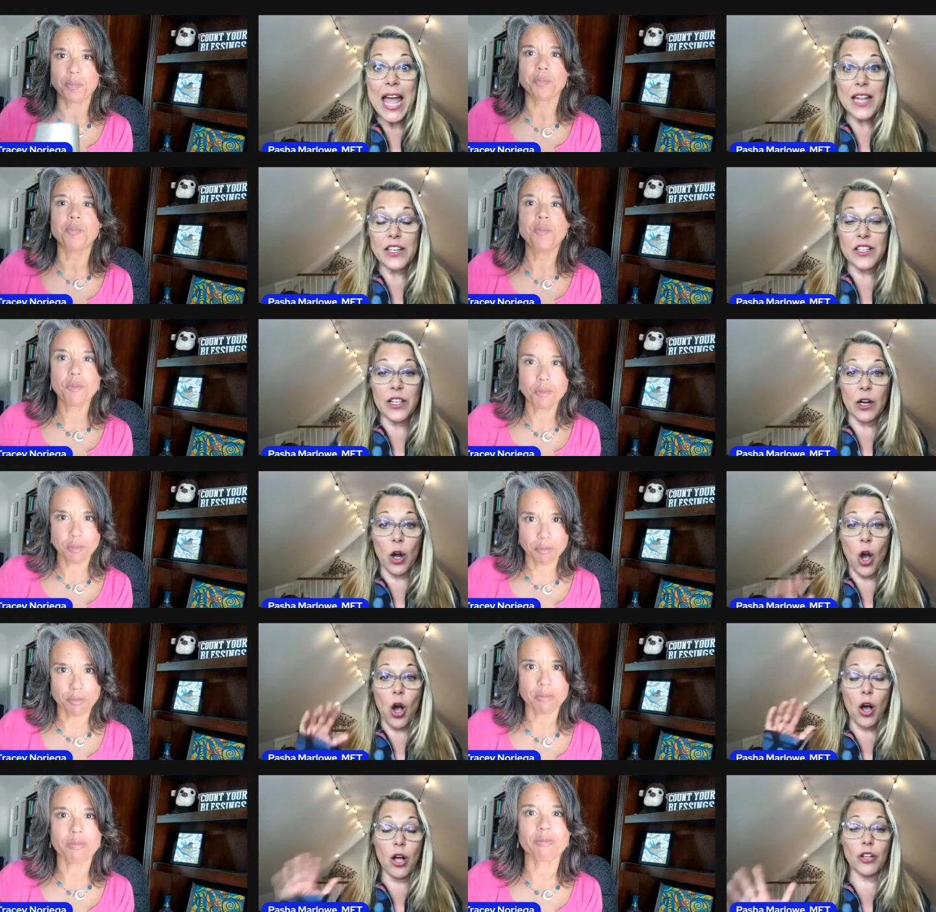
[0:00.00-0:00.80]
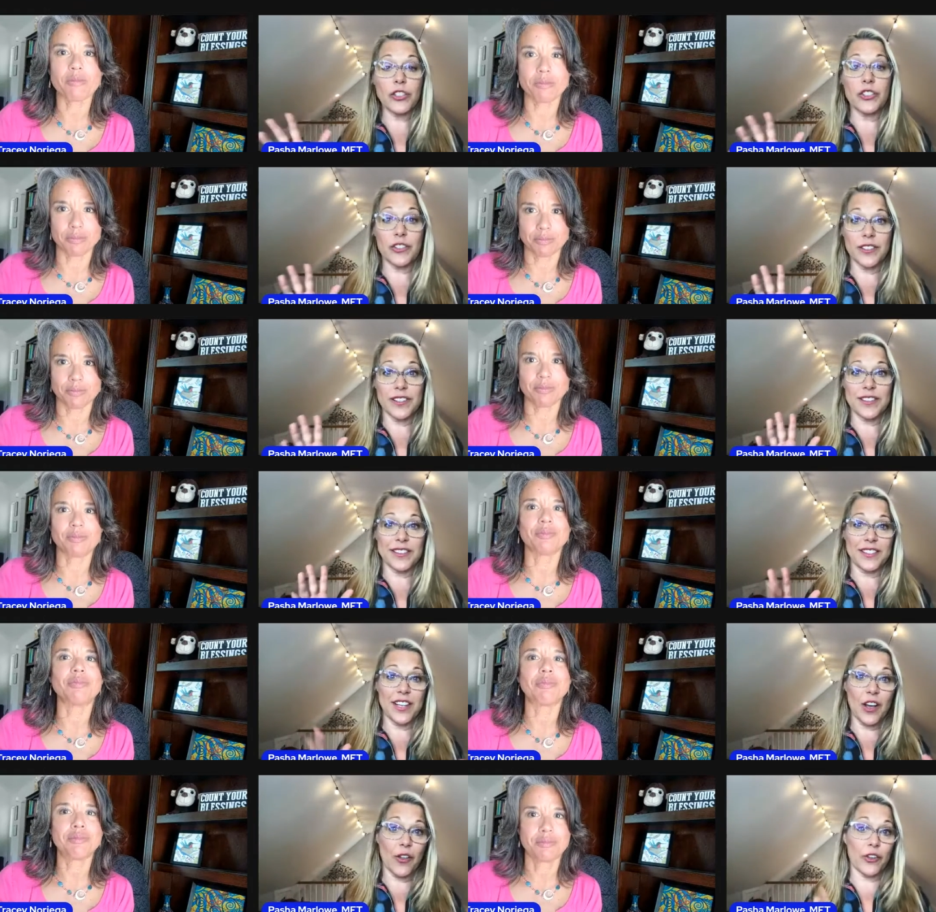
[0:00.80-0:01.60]
Speaker 1: And they're all
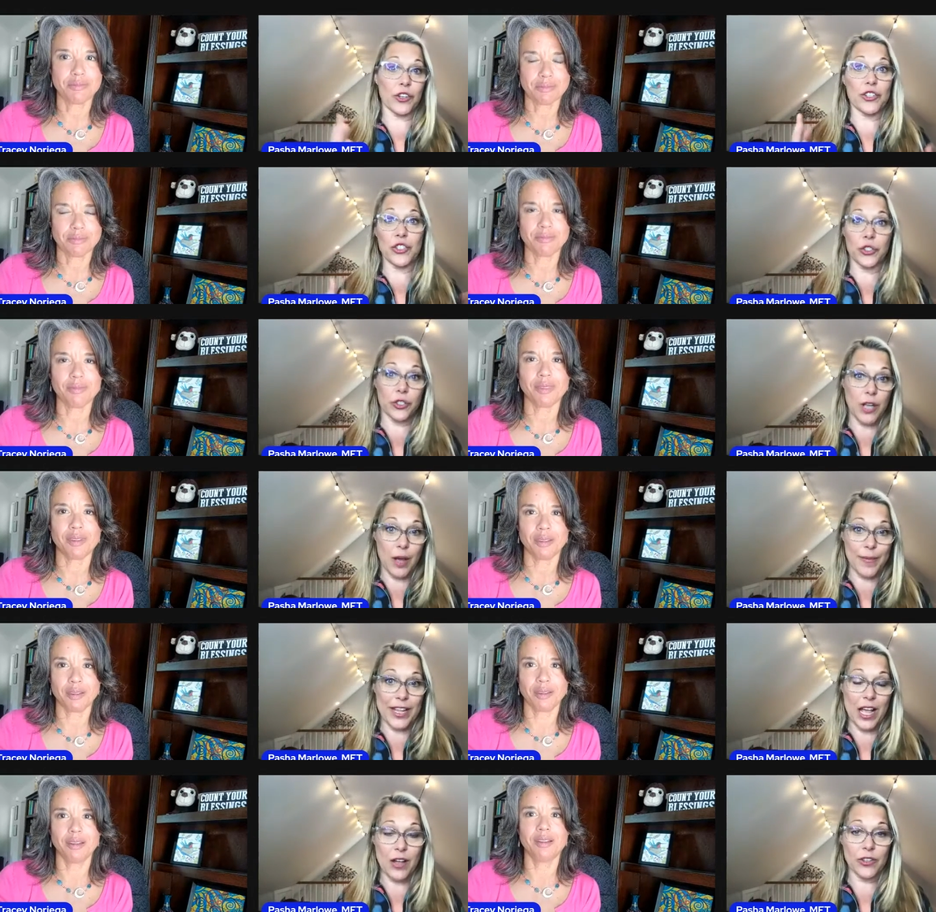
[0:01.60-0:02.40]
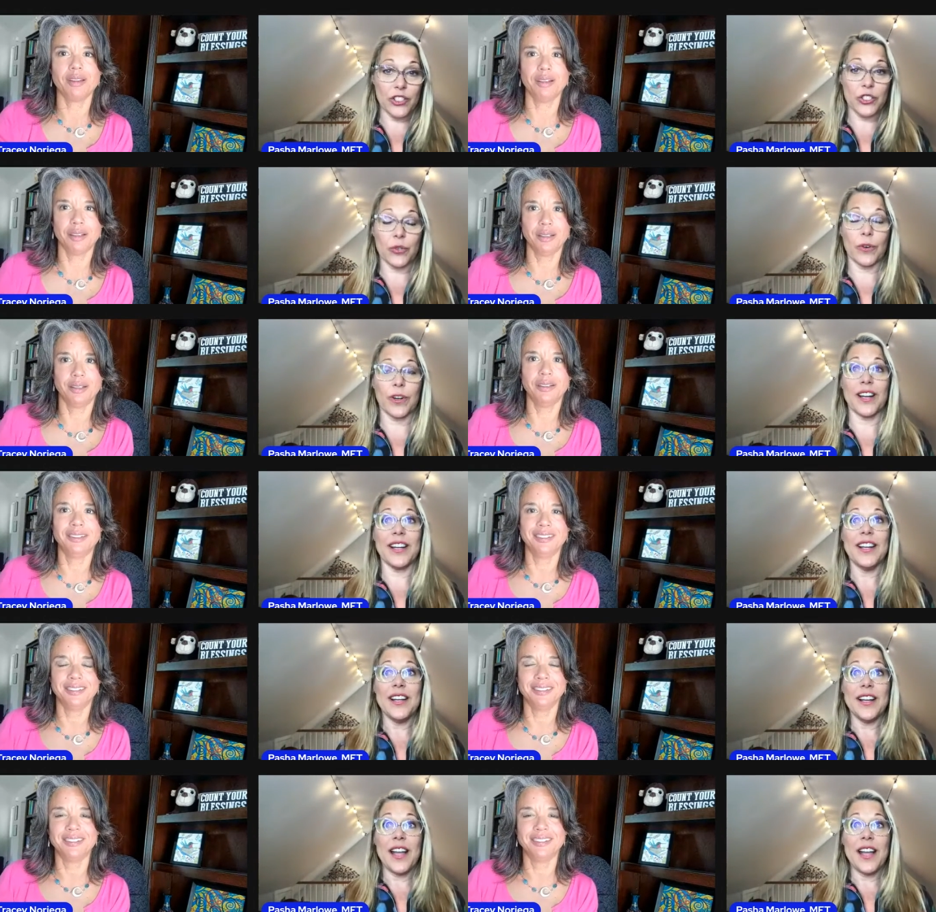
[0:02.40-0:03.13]
tell their coming out story.